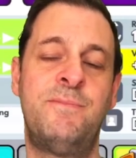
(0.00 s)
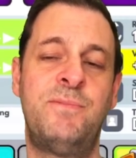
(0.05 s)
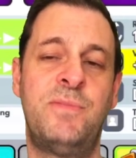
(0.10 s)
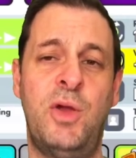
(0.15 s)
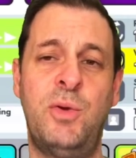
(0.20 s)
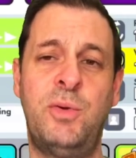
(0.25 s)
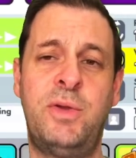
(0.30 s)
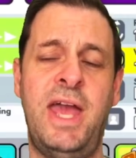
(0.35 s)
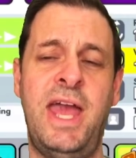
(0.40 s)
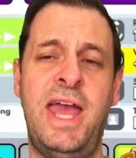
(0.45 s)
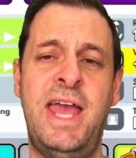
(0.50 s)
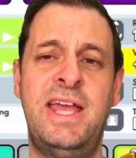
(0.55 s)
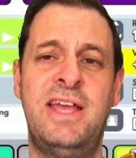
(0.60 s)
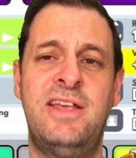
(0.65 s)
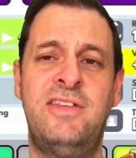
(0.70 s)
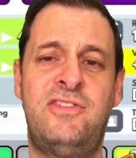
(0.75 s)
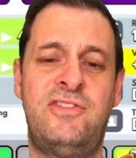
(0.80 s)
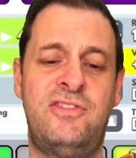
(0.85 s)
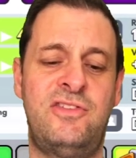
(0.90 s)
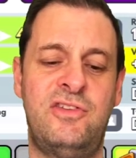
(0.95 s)
OK
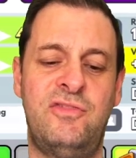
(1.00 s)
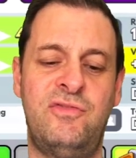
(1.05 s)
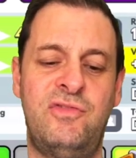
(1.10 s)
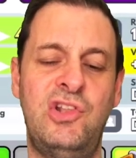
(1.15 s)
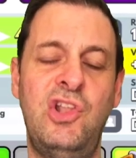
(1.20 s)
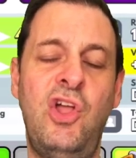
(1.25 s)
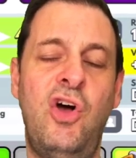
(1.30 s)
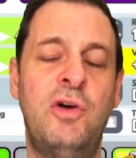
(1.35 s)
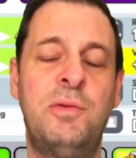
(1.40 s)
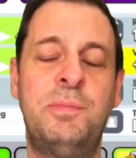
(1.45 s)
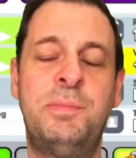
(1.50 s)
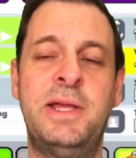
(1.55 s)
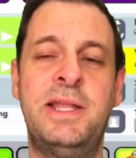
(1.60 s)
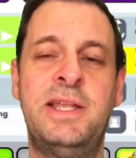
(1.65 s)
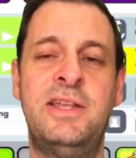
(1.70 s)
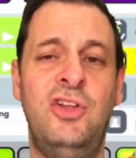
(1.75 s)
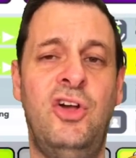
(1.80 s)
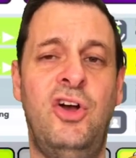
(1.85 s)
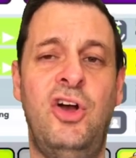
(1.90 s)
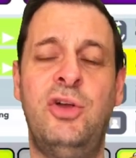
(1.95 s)
has long
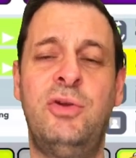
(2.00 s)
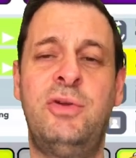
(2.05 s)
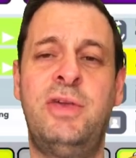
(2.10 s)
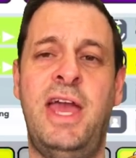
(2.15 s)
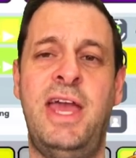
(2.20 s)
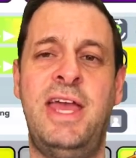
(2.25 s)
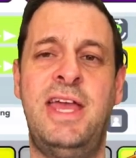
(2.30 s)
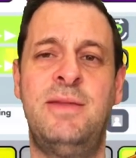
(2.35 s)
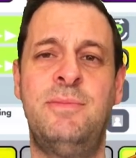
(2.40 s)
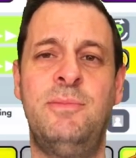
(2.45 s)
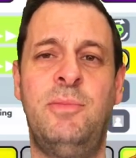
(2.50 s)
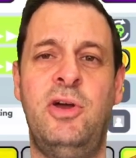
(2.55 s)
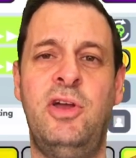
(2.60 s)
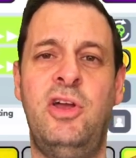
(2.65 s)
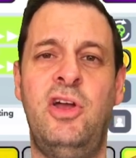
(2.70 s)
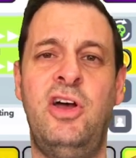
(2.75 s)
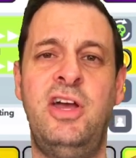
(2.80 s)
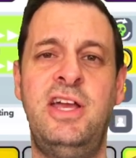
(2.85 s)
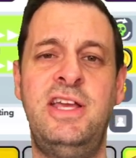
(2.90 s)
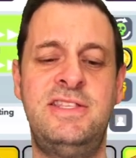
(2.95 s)
been not OK in
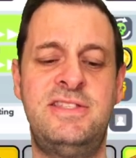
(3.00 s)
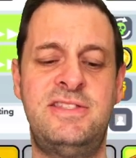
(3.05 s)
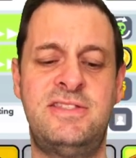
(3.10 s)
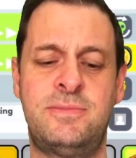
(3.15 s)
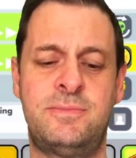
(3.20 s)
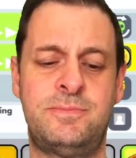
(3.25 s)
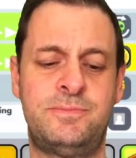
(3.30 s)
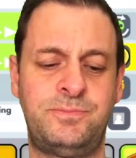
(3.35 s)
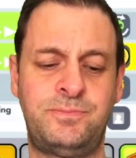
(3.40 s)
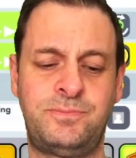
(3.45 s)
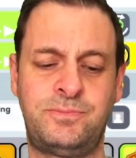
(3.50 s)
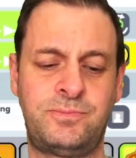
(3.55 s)
my eyes.